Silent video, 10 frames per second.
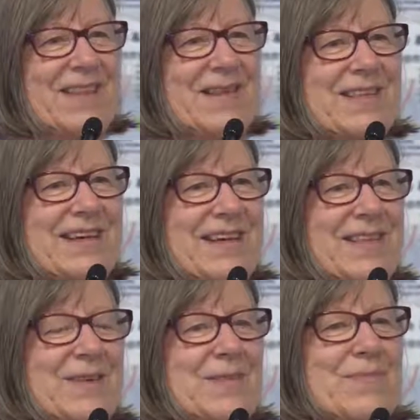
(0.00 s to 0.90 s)
that
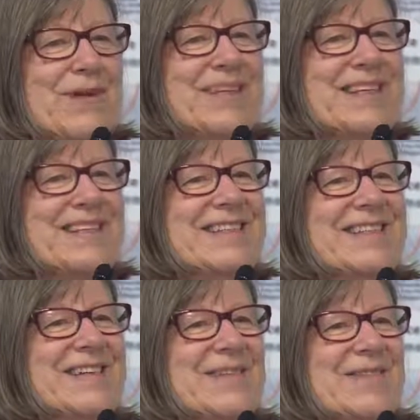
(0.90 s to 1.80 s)
the process
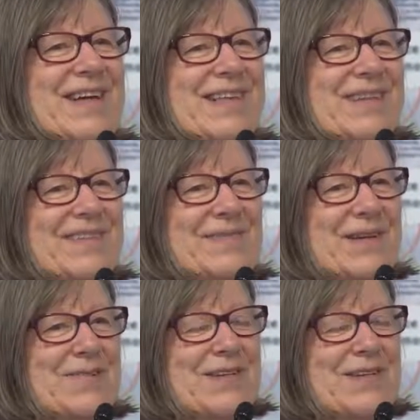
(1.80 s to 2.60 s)
itself, I think, was wonderful.